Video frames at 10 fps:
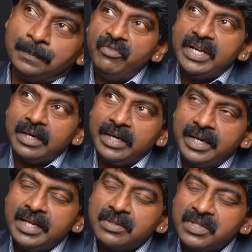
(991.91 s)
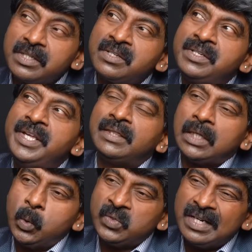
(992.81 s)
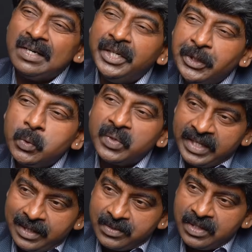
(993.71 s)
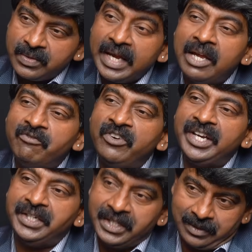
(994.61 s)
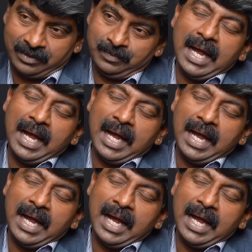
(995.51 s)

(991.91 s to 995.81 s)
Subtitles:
We are getting 60,000 new cases every year.